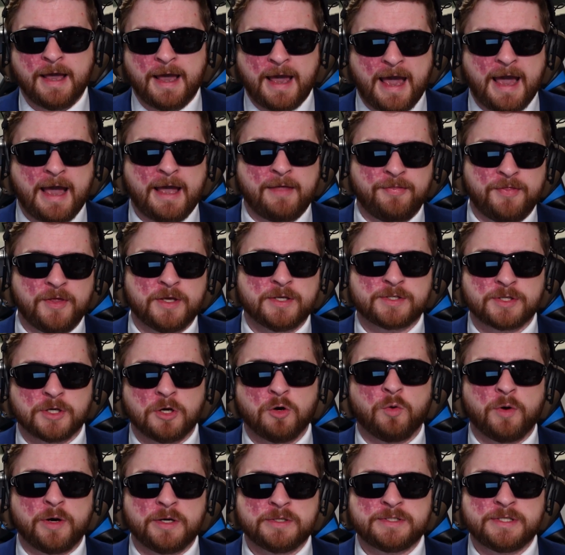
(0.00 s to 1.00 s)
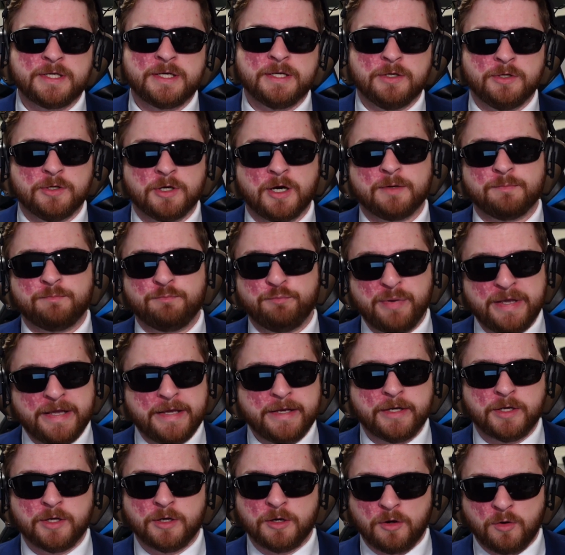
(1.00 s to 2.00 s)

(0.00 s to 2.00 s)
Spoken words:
Had this OIC not been an